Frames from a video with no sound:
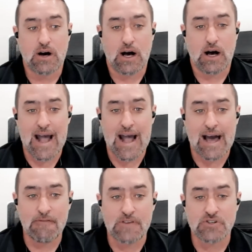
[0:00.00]

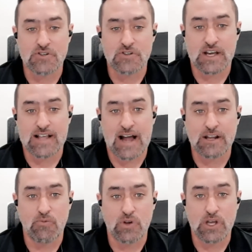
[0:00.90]
Adding features like that
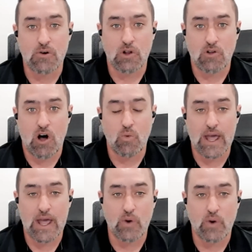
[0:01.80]
can really go a long
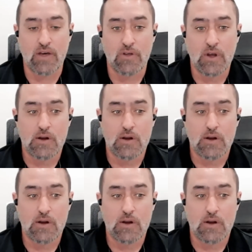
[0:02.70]
way with